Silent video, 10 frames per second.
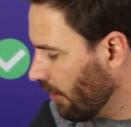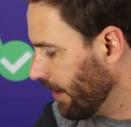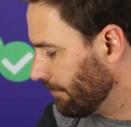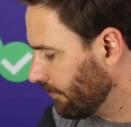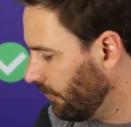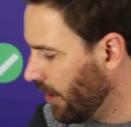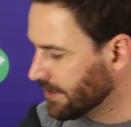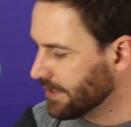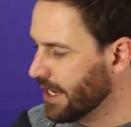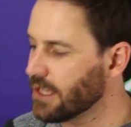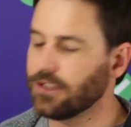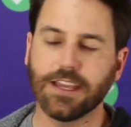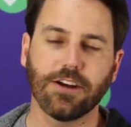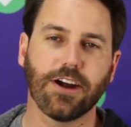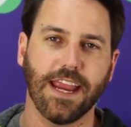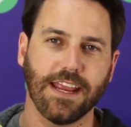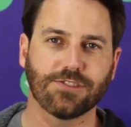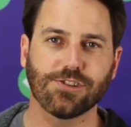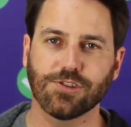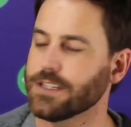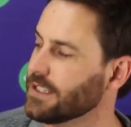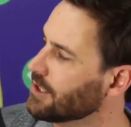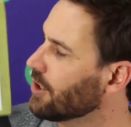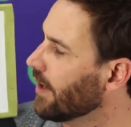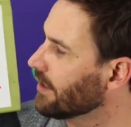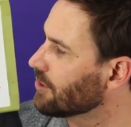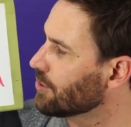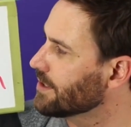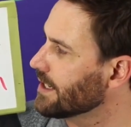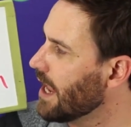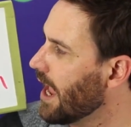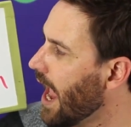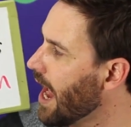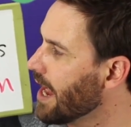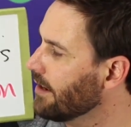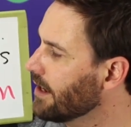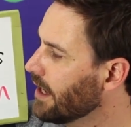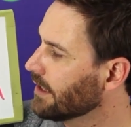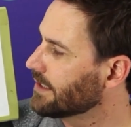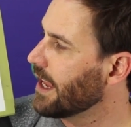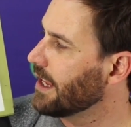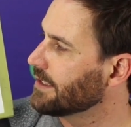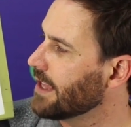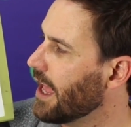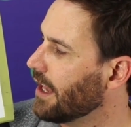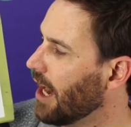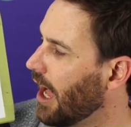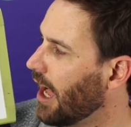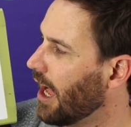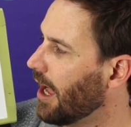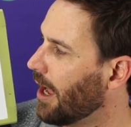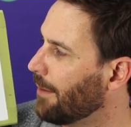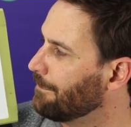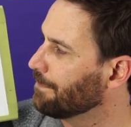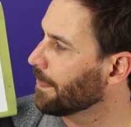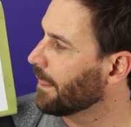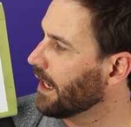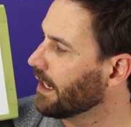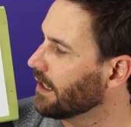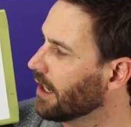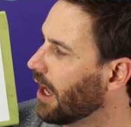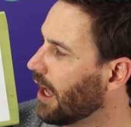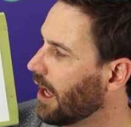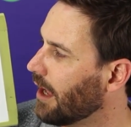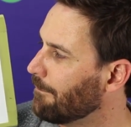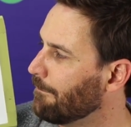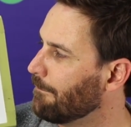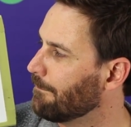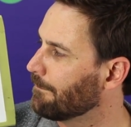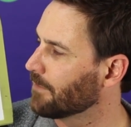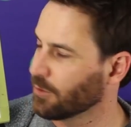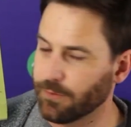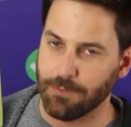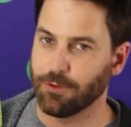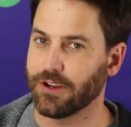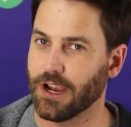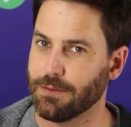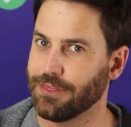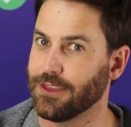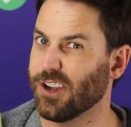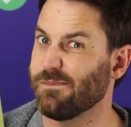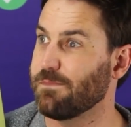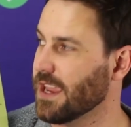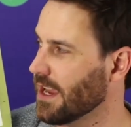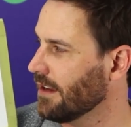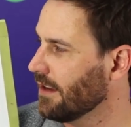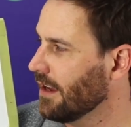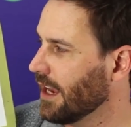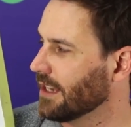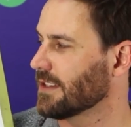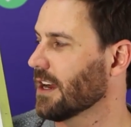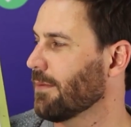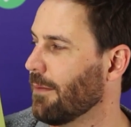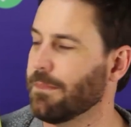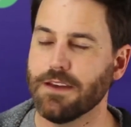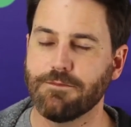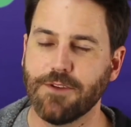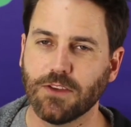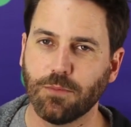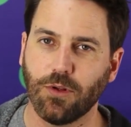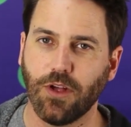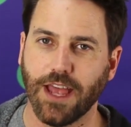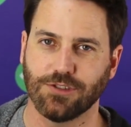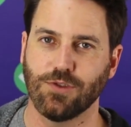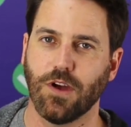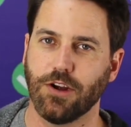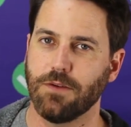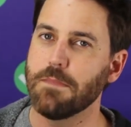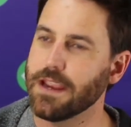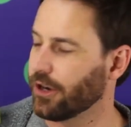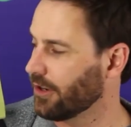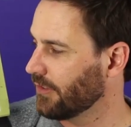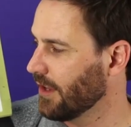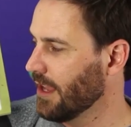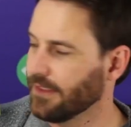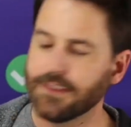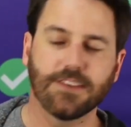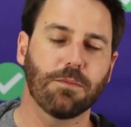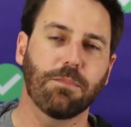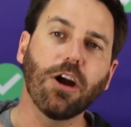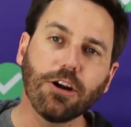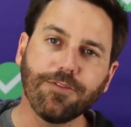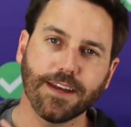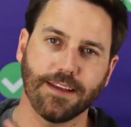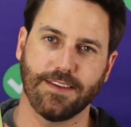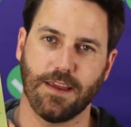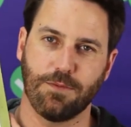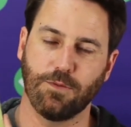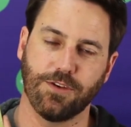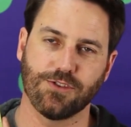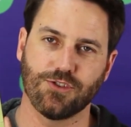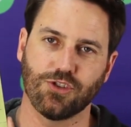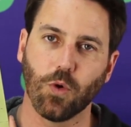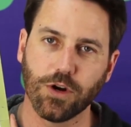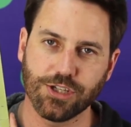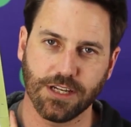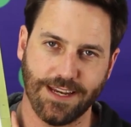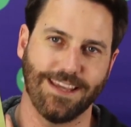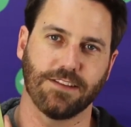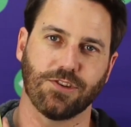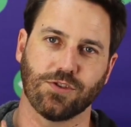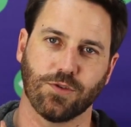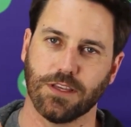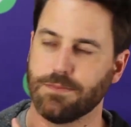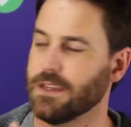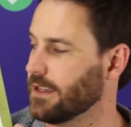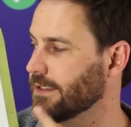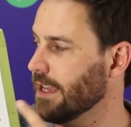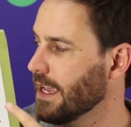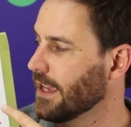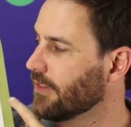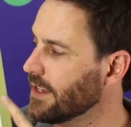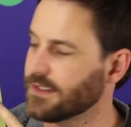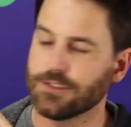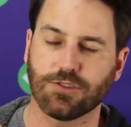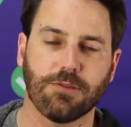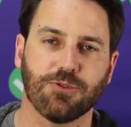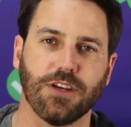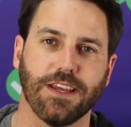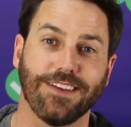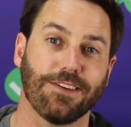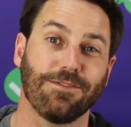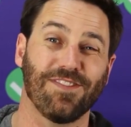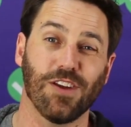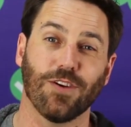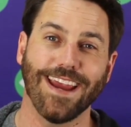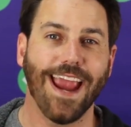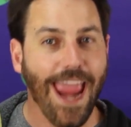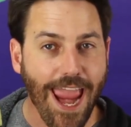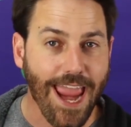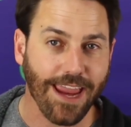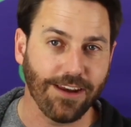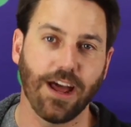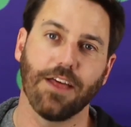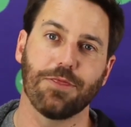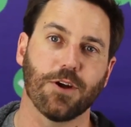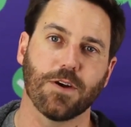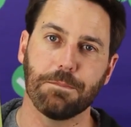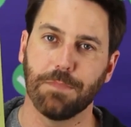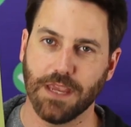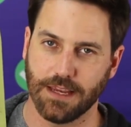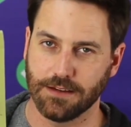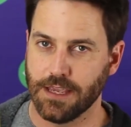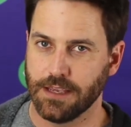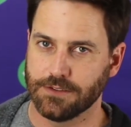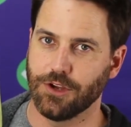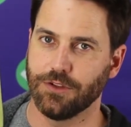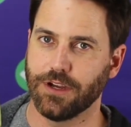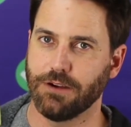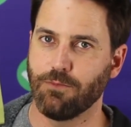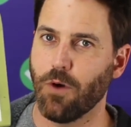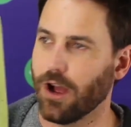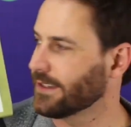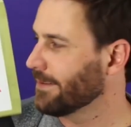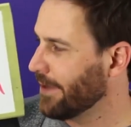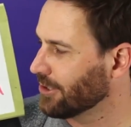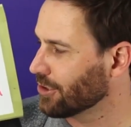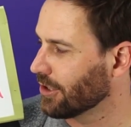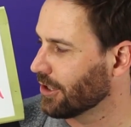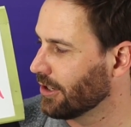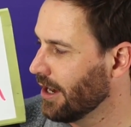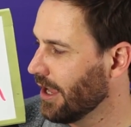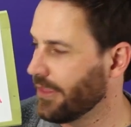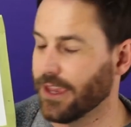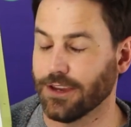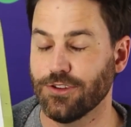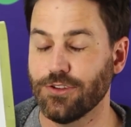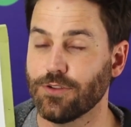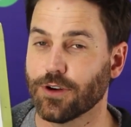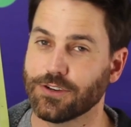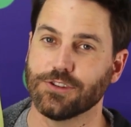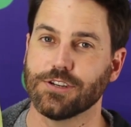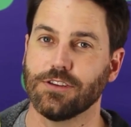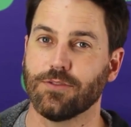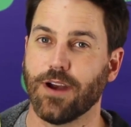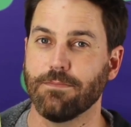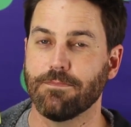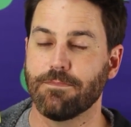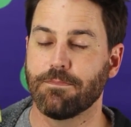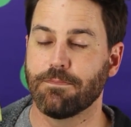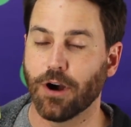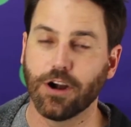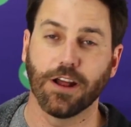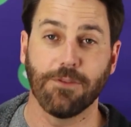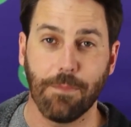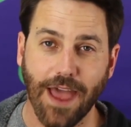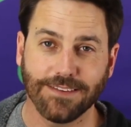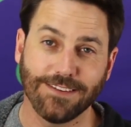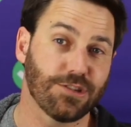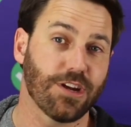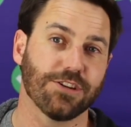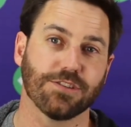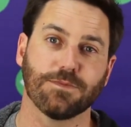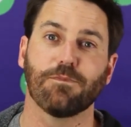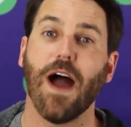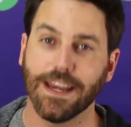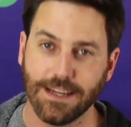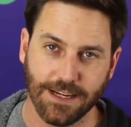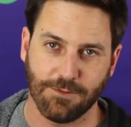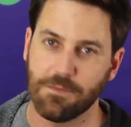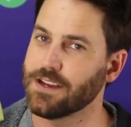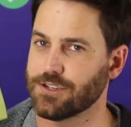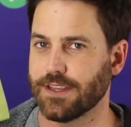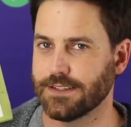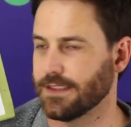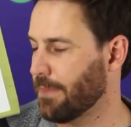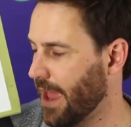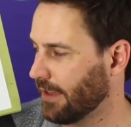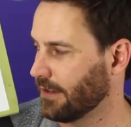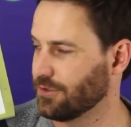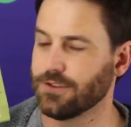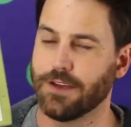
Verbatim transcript: Okay, let's take a look at our answer choices. So answer choice A says that um, it uh, so remember we're talking about theory B, and it's talking about being visible at 200 meters. This is a perfect example of a distortion answer choice because this description is of theory A, not theory B. So they want to make sure that you are searching in the right part of the passage and not just finding information that's in the passage.